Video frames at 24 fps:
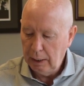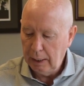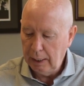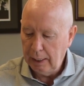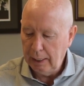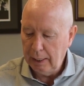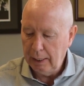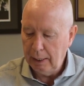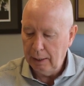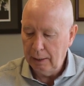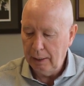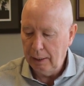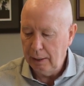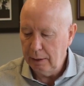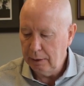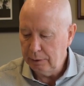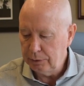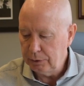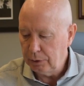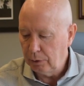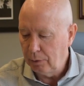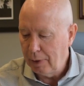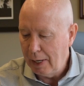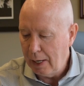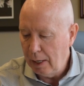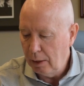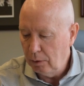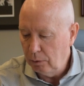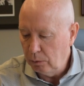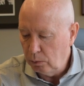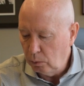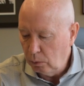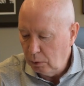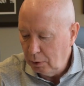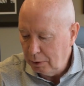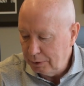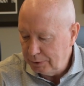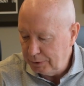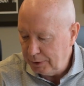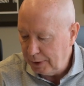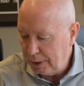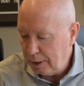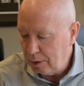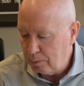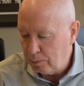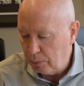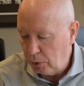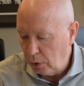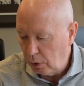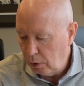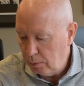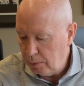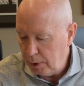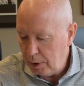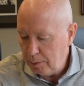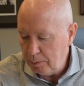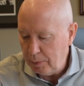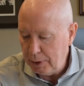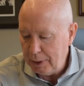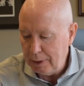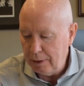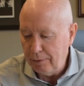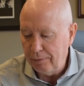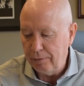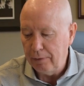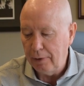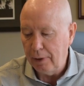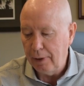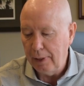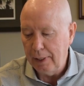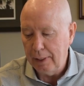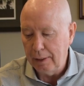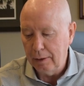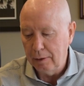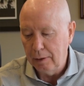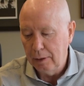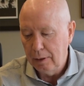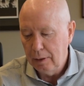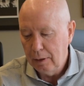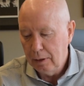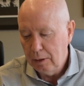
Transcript: And it's around, will the city of Burnaby be deferring